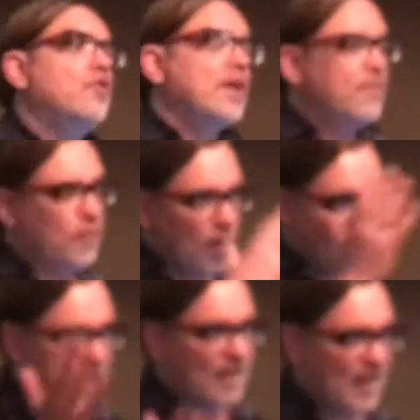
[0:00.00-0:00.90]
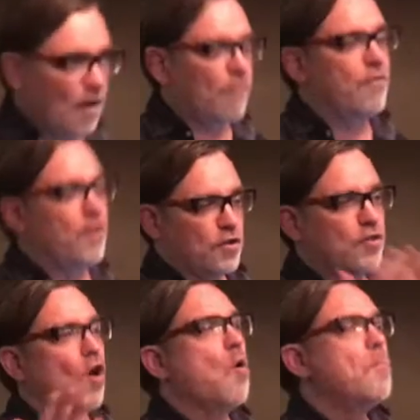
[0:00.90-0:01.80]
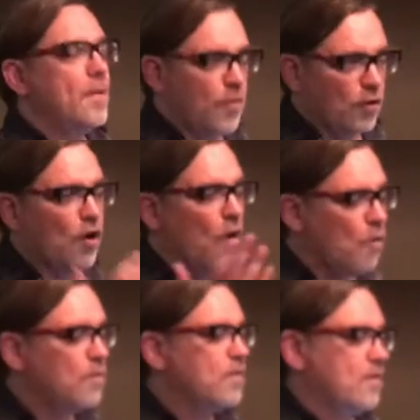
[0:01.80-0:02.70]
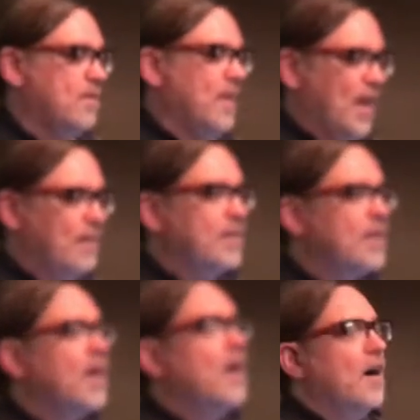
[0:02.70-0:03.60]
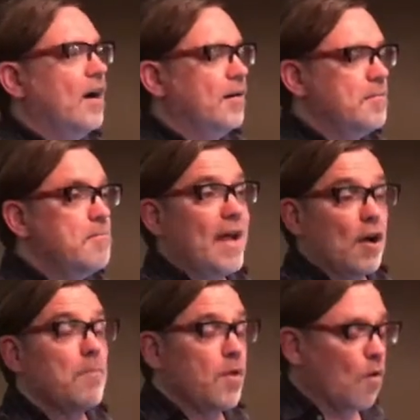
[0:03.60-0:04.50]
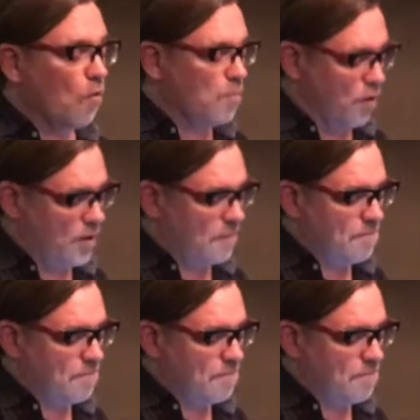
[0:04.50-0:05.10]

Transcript: to give you an idea of the scope and the tones that make up the whole book.